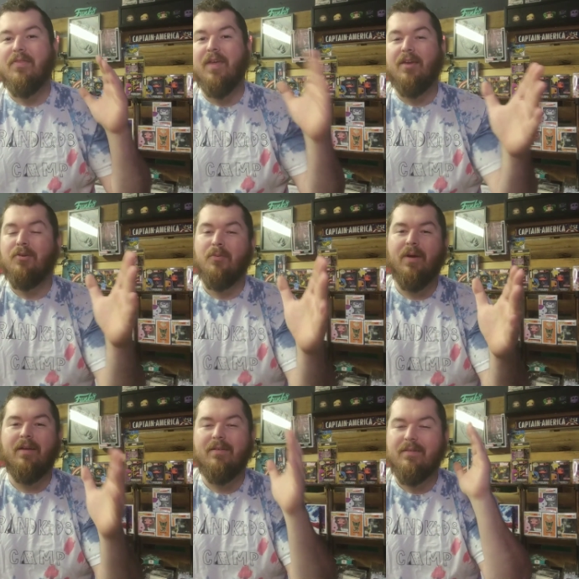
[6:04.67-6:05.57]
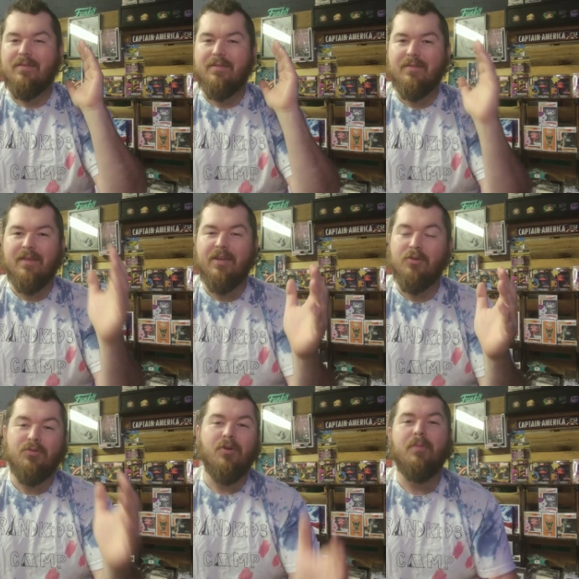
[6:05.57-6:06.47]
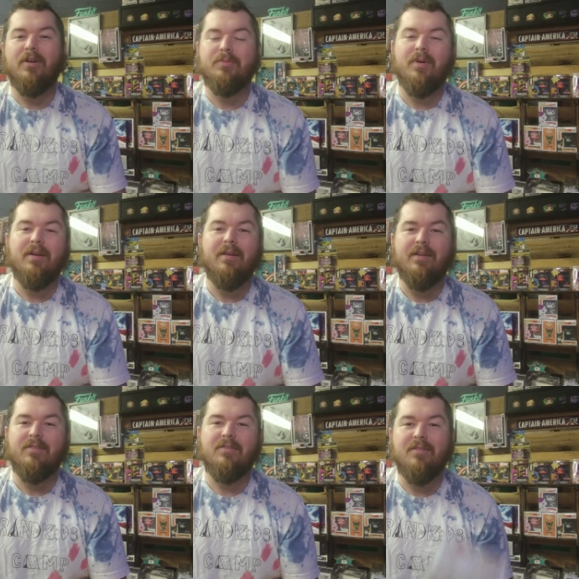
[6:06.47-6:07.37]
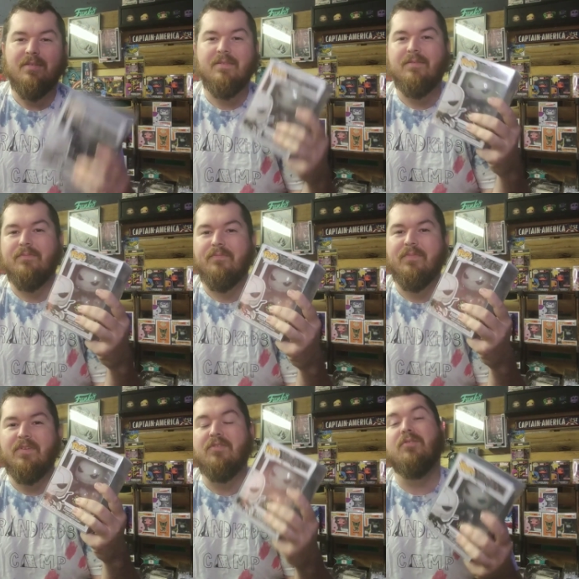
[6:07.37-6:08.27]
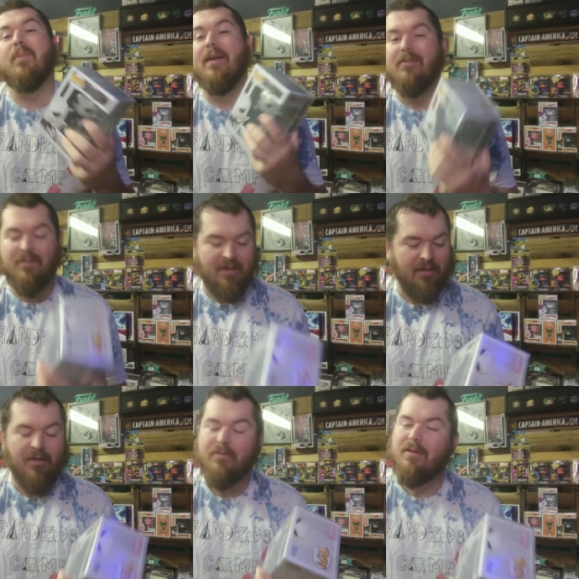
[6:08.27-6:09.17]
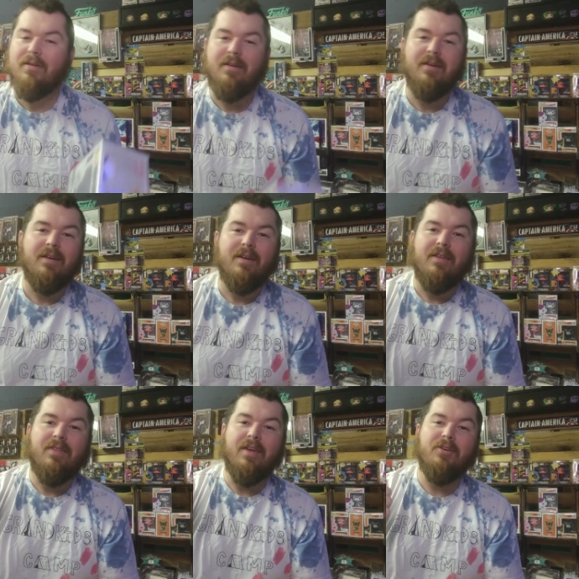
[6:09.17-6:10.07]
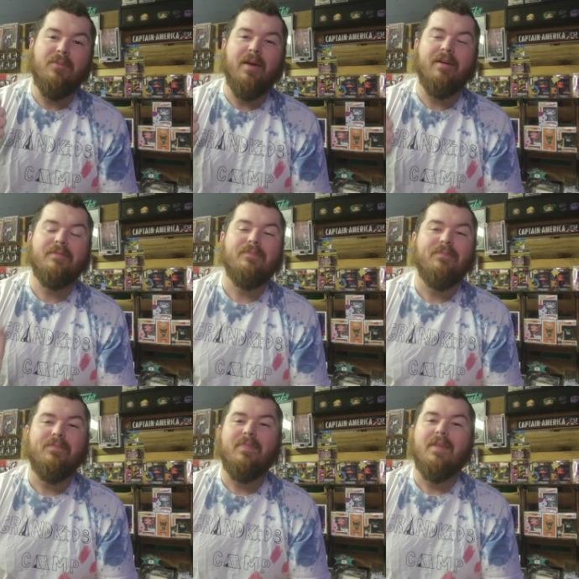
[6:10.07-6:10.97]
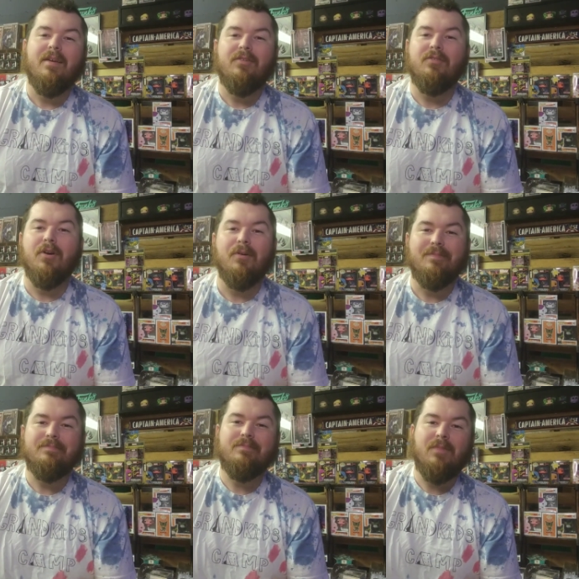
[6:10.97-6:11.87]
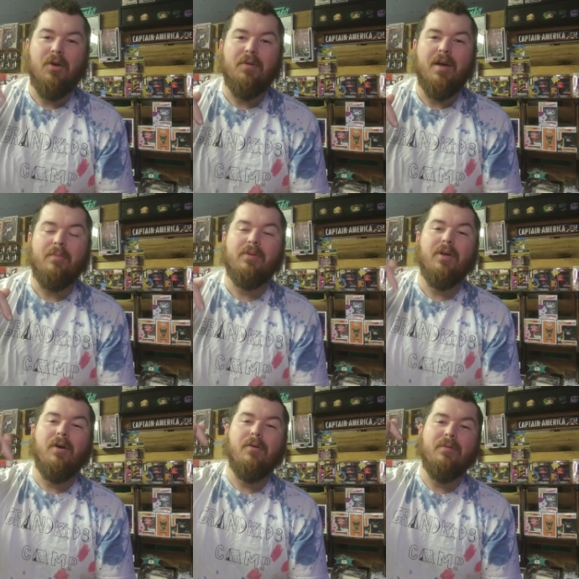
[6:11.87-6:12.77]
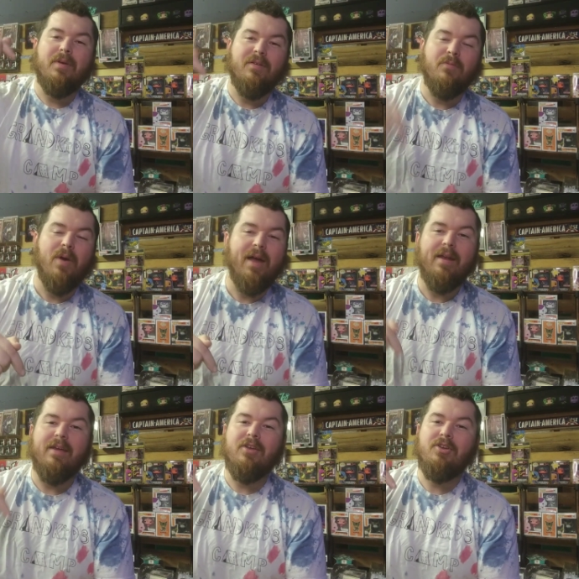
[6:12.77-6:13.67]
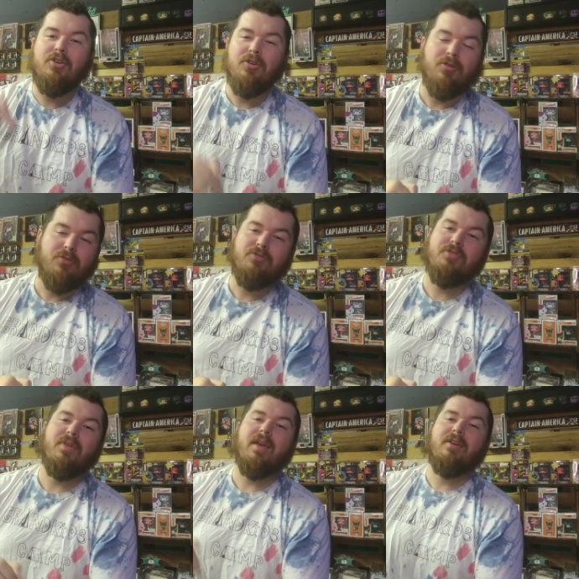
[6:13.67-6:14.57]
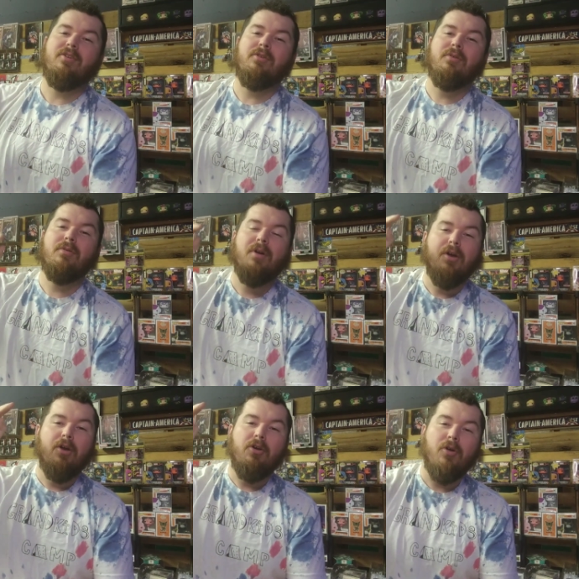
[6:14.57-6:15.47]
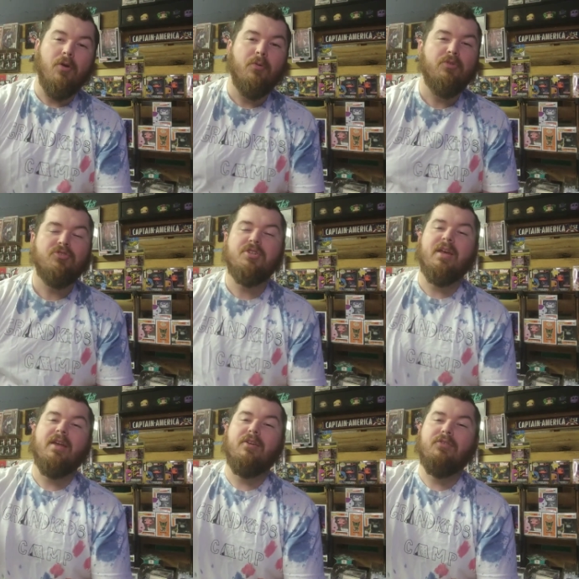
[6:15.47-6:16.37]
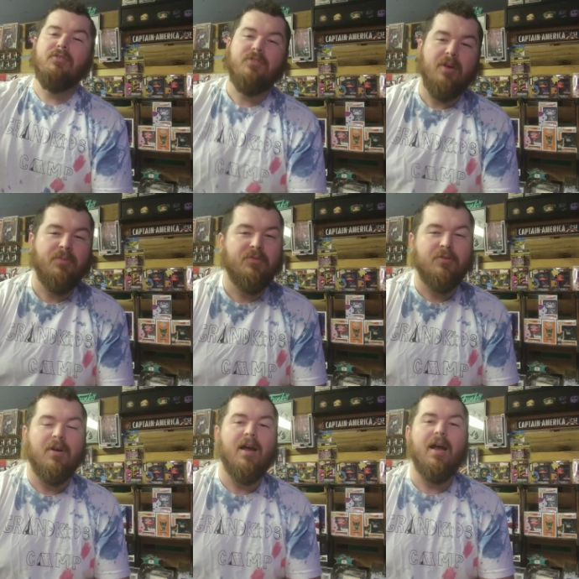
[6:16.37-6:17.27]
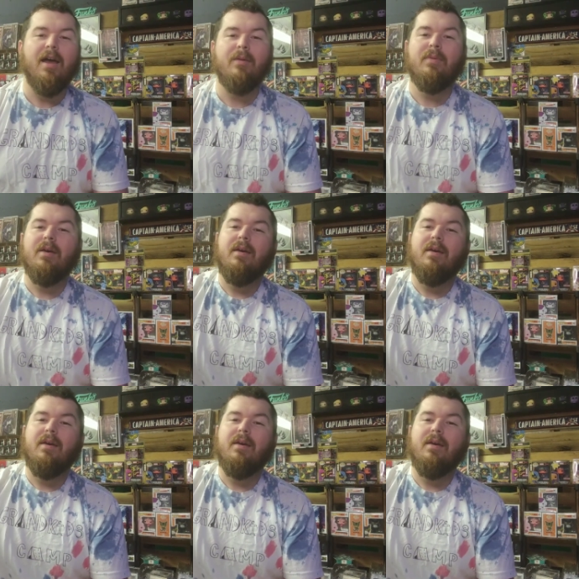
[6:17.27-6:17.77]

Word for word: thank you, Wayne. Thank you so much, buddy. It's this is amazing. I love it. Thank you, man. So go down below, give Wayne a huge thank you go to his channel, subscribe,